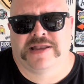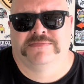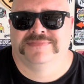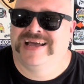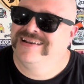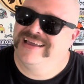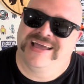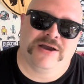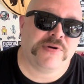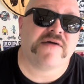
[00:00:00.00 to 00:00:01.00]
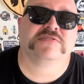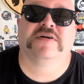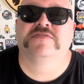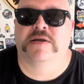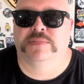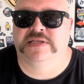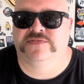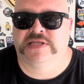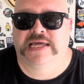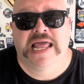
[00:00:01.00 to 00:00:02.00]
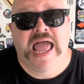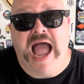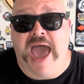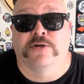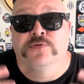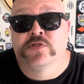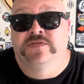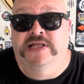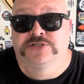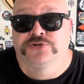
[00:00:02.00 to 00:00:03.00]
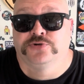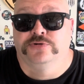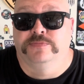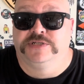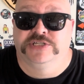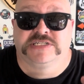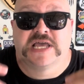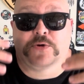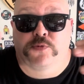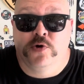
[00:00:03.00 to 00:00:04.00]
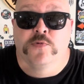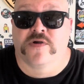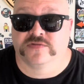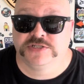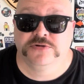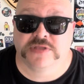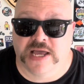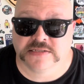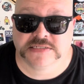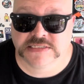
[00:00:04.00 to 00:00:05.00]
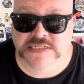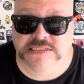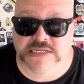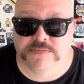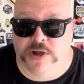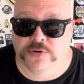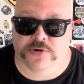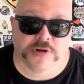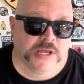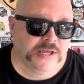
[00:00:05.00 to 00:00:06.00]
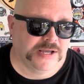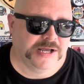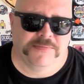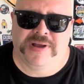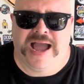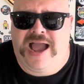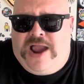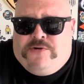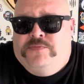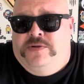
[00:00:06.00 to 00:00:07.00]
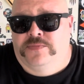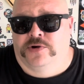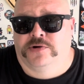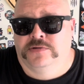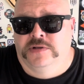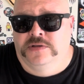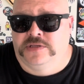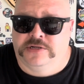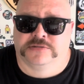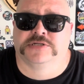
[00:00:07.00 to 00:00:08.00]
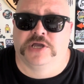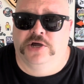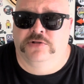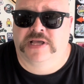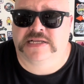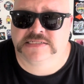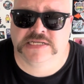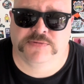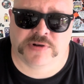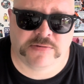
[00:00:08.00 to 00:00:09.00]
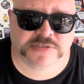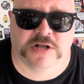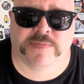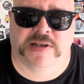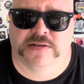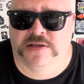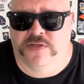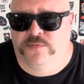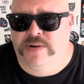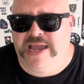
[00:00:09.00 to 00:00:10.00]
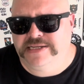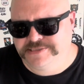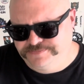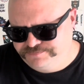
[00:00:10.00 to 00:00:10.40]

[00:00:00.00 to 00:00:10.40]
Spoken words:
of we have a tough time believing that. I don't know that that's true, but just that rumor of a 2000 cc motor. I remember years ago, like I said, when I was talking about other bikes,